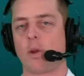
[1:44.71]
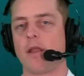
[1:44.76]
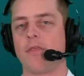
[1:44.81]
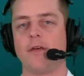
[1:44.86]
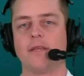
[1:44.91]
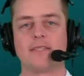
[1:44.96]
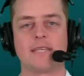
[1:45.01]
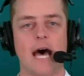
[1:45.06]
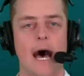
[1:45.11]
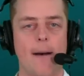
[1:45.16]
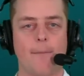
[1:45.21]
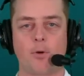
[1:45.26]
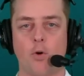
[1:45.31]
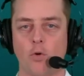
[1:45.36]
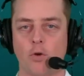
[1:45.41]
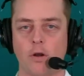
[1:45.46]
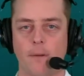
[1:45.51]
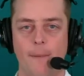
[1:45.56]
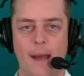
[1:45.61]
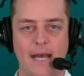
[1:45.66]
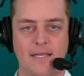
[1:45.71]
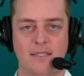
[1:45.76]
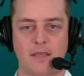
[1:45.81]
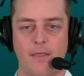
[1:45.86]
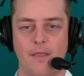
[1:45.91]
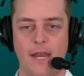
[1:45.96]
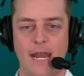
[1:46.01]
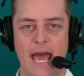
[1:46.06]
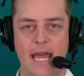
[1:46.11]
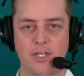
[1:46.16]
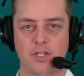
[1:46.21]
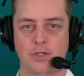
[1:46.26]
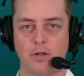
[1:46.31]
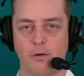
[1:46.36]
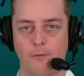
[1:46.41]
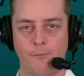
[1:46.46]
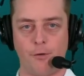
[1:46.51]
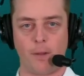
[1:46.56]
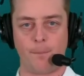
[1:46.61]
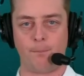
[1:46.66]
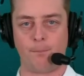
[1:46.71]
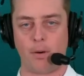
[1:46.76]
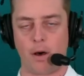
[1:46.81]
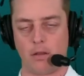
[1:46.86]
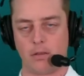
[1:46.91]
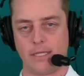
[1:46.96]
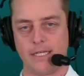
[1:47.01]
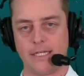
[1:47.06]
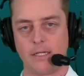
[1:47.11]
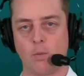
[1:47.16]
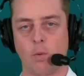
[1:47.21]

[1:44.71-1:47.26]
of the top cornerbacks in the National Football League.